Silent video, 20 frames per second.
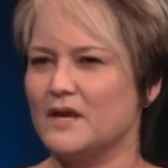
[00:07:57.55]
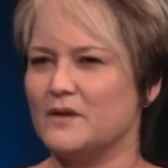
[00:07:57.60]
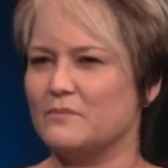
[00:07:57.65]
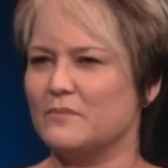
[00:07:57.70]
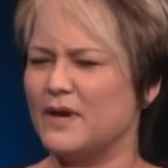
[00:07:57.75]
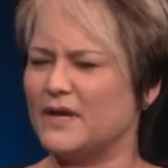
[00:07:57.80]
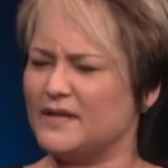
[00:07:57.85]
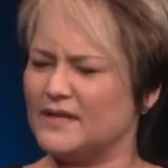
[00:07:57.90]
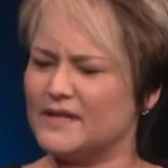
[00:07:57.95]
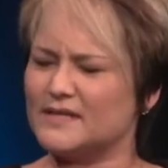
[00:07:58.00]

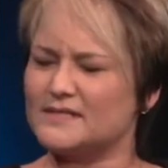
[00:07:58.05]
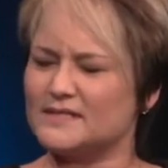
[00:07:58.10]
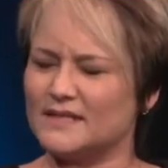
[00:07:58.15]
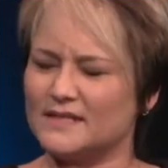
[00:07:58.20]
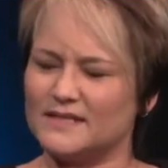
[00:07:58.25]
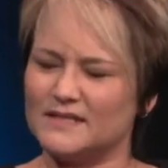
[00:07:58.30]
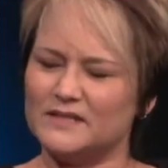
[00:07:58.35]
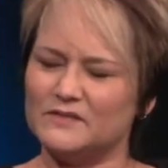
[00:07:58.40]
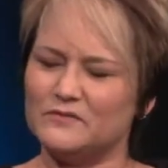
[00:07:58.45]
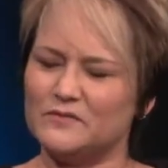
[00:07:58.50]
But yes, I
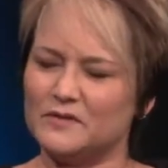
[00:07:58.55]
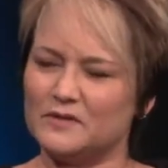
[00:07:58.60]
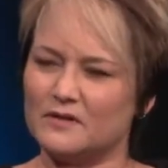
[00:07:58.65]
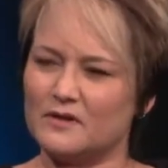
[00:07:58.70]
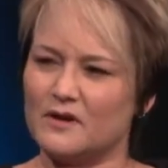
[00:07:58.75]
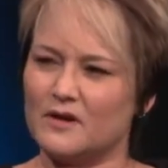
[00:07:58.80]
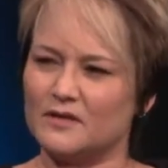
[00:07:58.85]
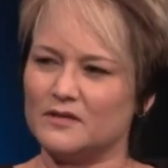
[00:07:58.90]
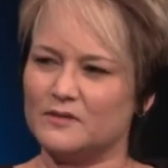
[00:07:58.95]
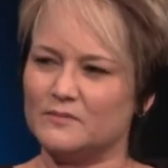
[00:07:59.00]
did feel
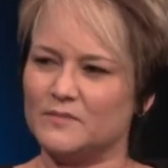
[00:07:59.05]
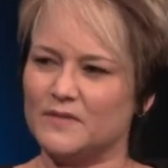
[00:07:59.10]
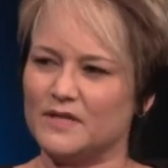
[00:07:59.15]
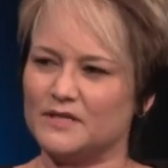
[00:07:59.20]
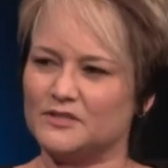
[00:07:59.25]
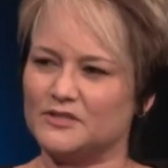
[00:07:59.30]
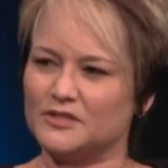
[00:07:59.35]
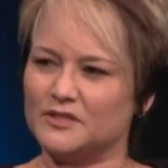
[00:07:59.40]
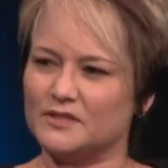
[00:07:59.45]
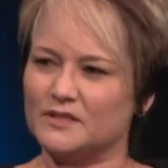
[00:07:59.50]

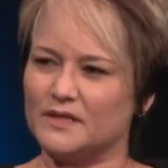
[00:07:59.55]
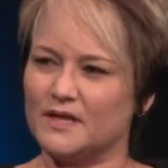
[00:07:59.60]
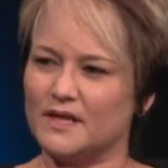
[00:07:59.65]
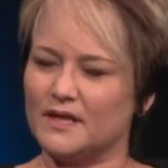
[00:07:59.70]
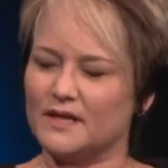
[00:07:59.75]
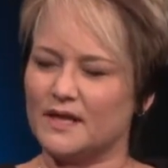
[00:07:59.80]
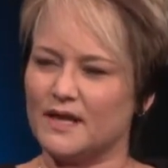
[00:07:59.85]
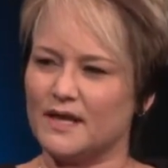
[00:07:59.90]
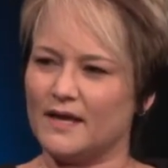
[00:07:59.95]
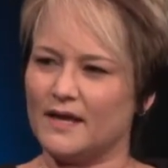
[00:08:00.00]
condemnation.
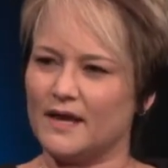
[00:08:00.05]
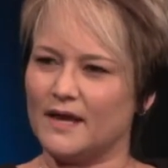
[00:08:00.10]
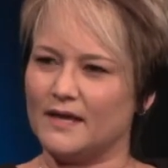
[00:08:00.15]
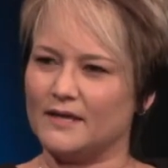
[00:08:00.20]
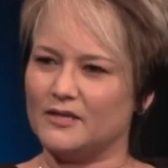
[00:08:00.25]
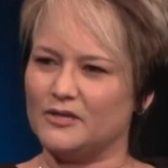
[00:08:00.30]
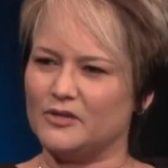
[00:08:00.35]
And I